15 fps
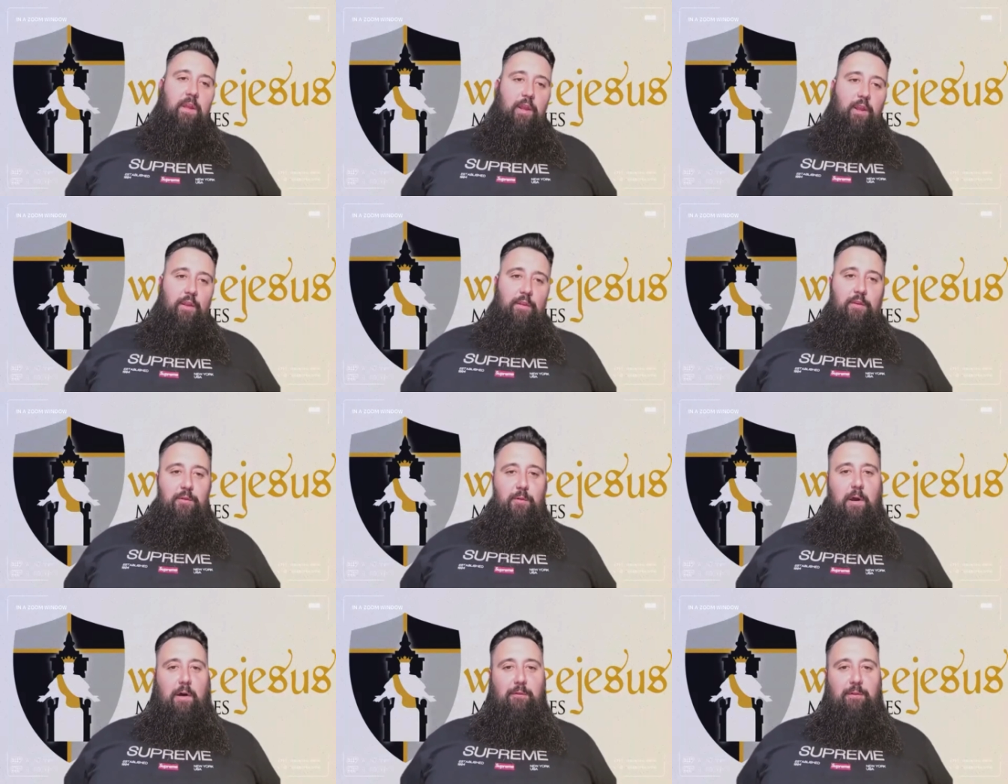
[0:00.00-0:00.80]
The
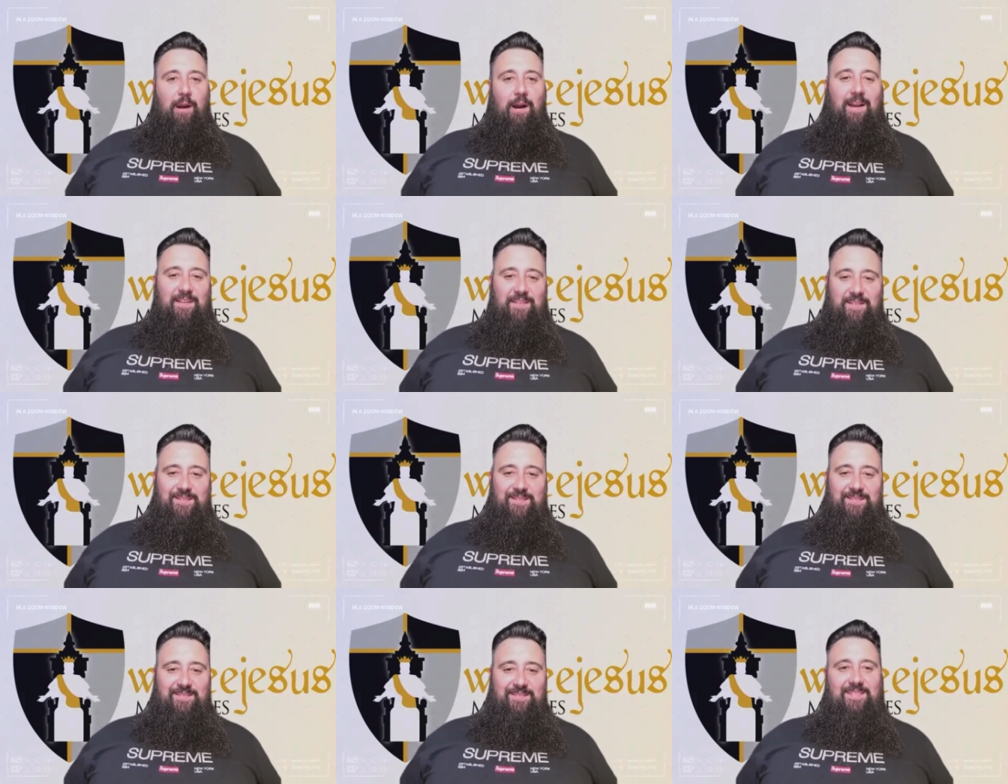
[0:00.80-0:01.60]
12 guys.
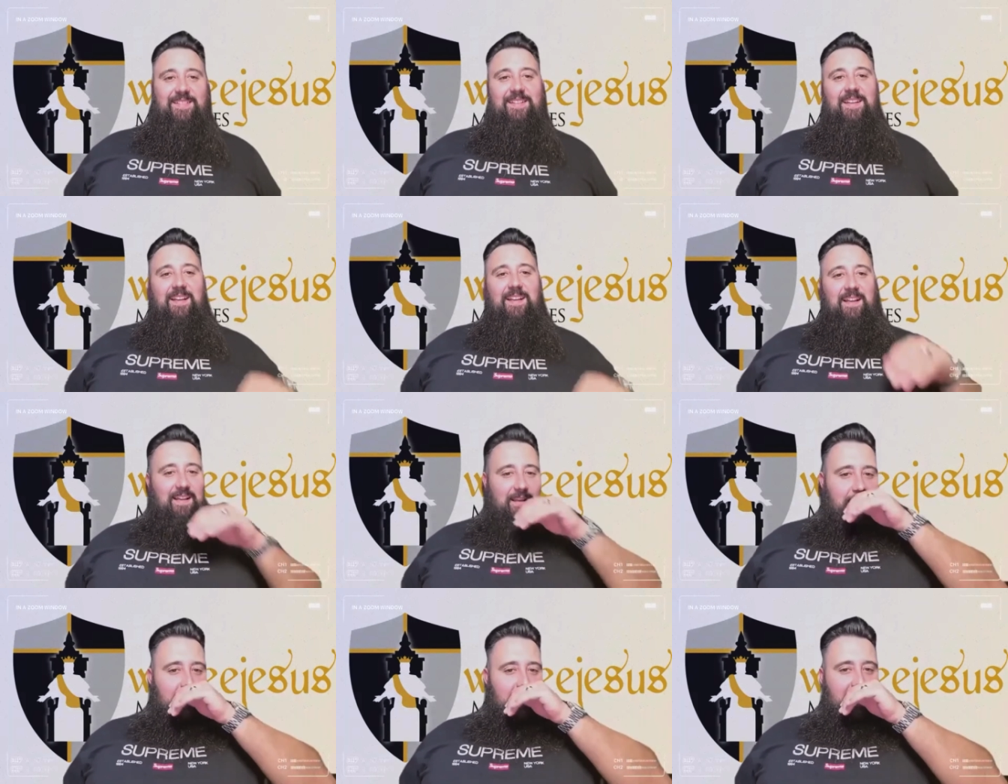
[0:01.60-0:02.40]

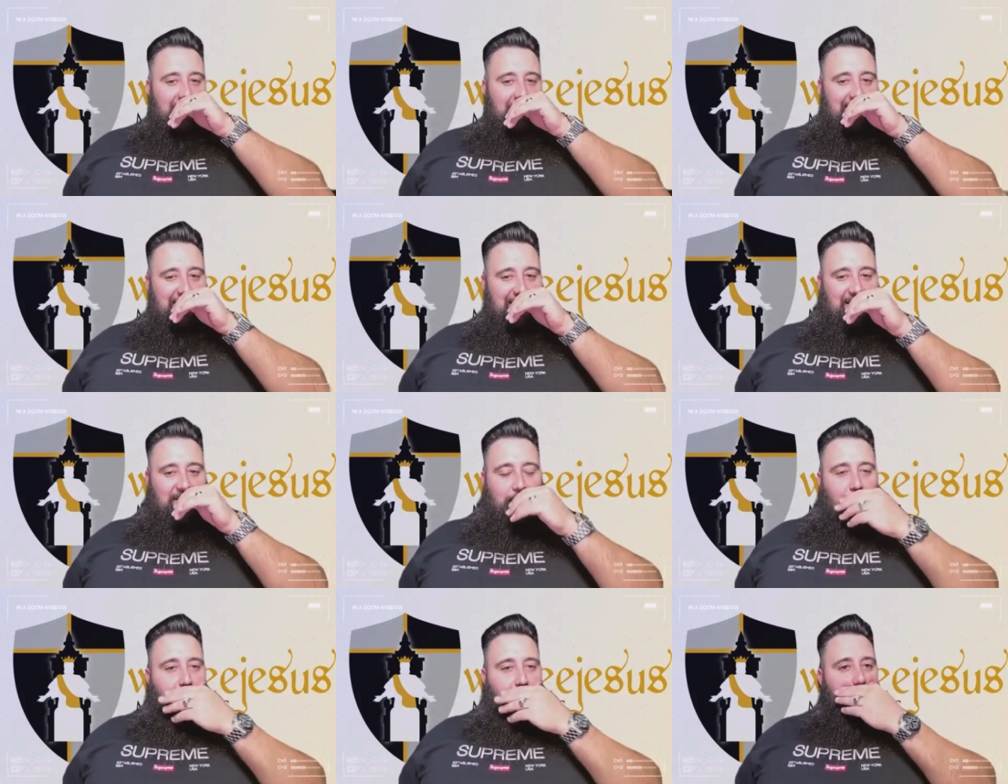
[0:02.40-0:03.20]
You
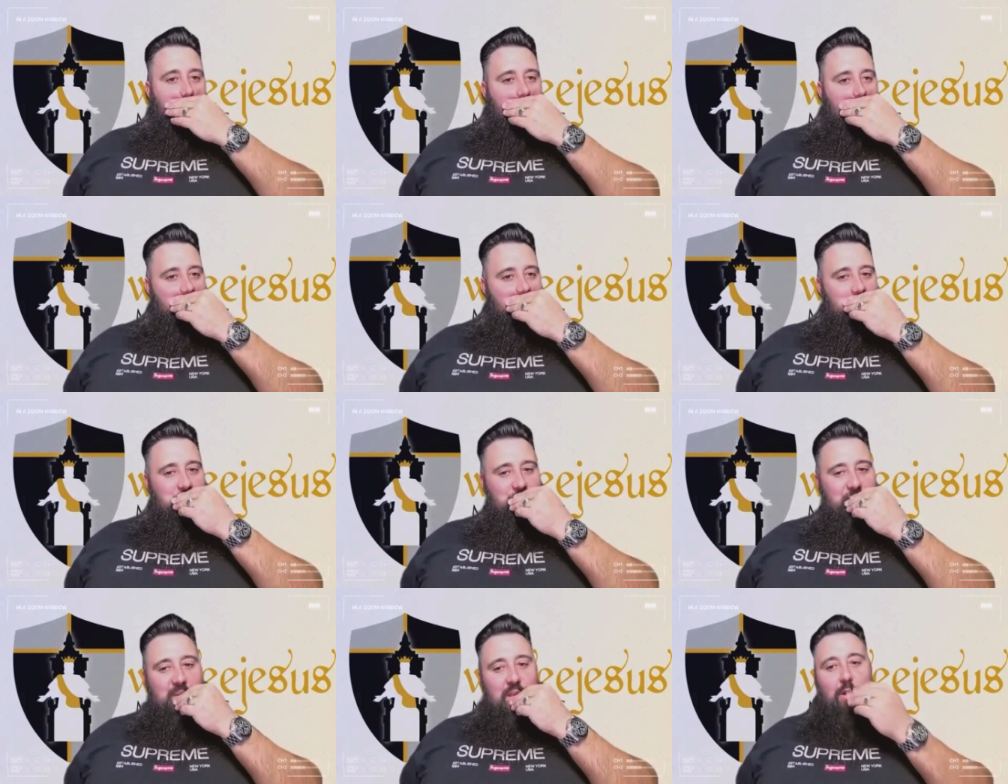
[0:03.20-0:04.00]
know,
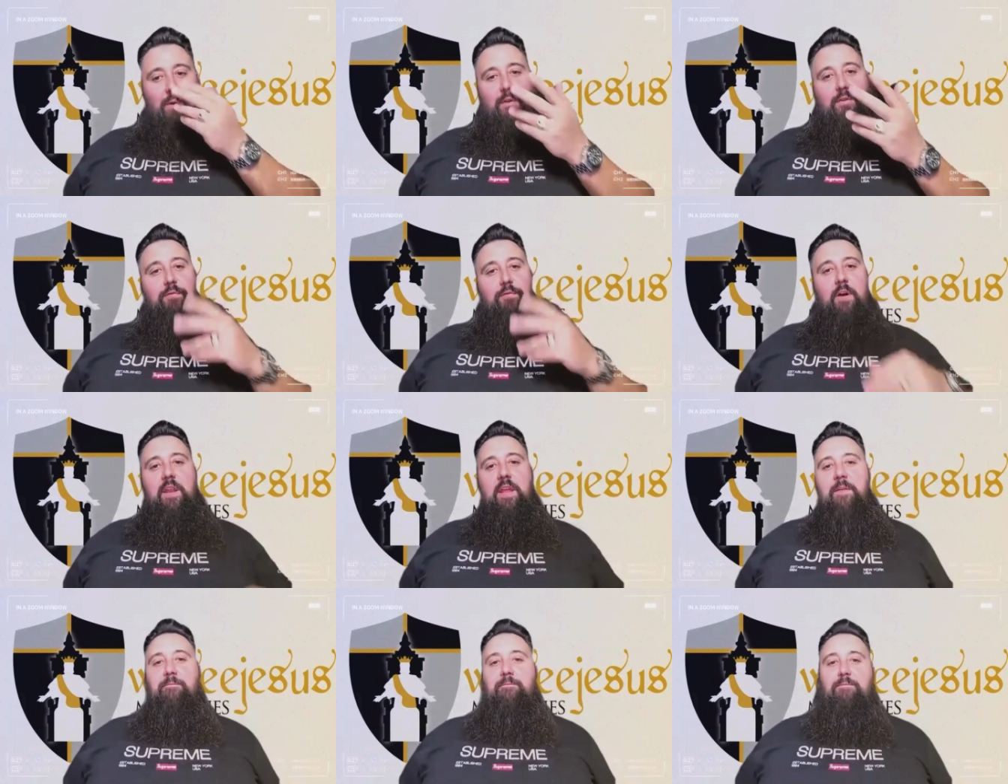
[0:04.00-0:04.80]
you know what's
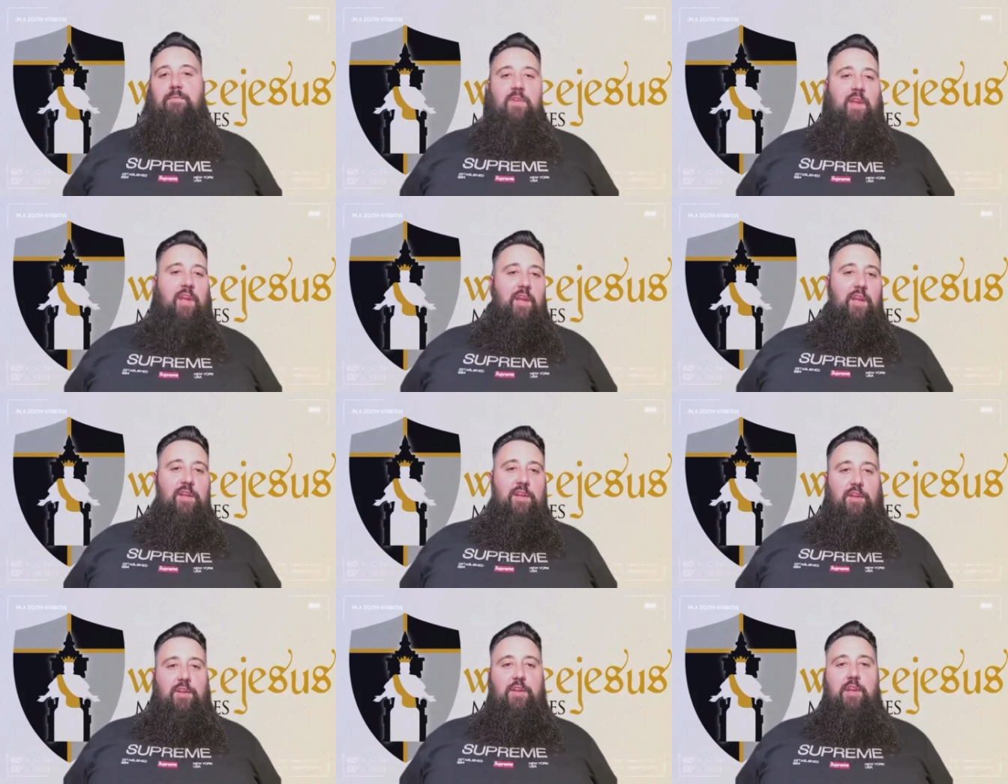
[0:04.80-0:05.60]
funny?
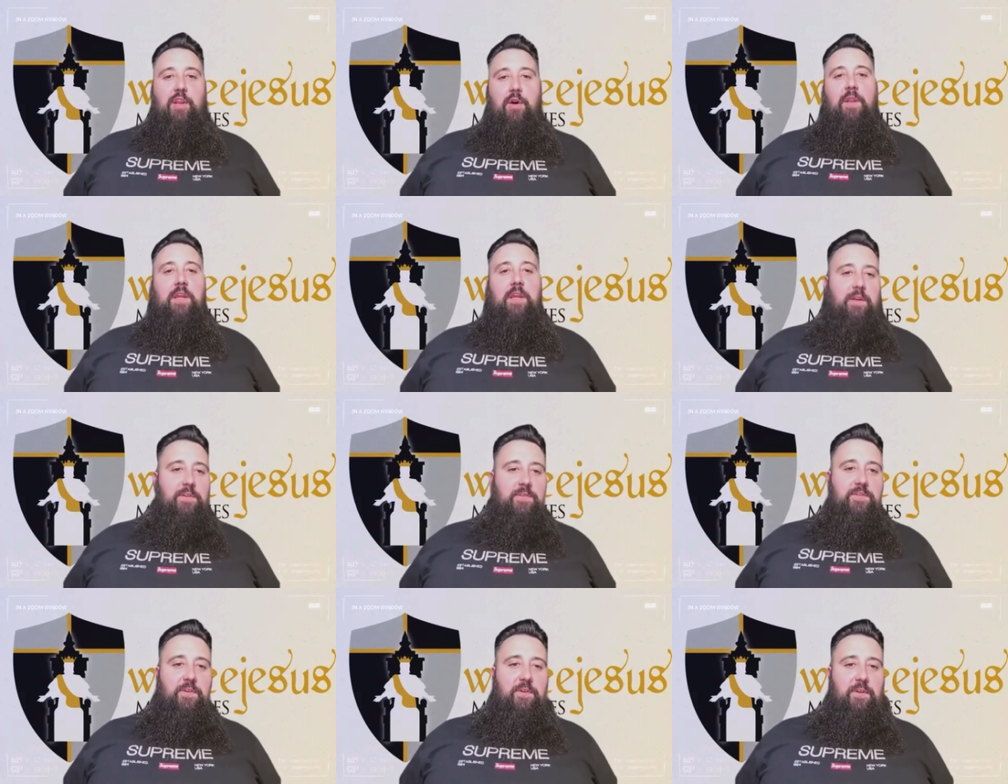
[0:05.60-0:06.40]
You don't hear
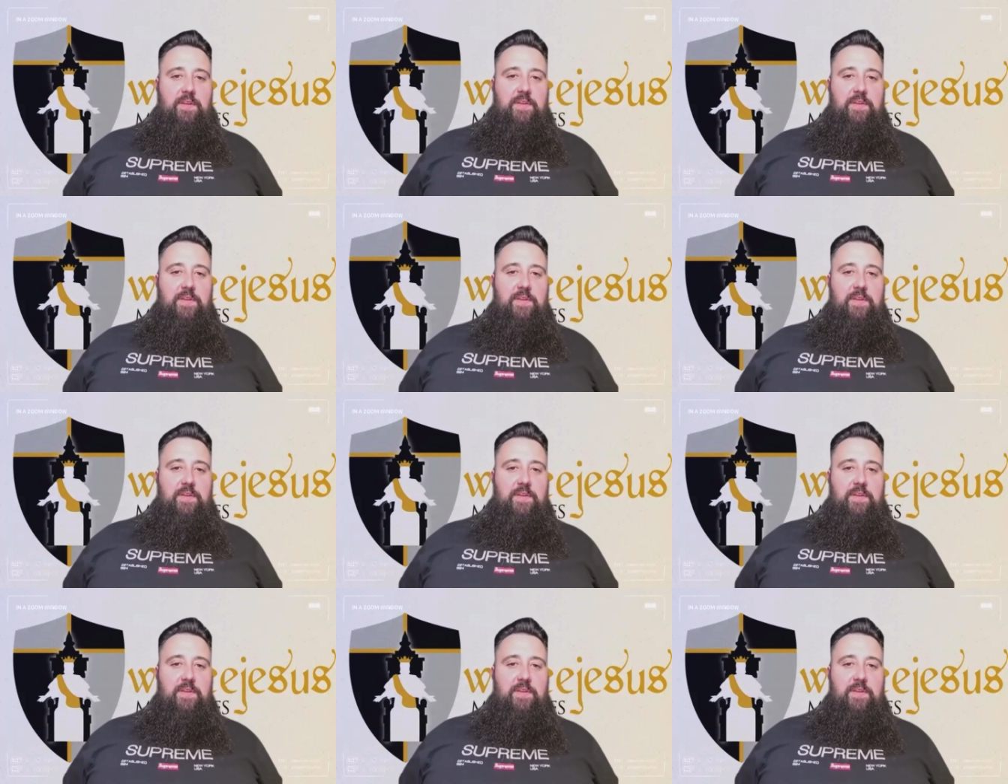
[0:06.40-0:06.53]
Judas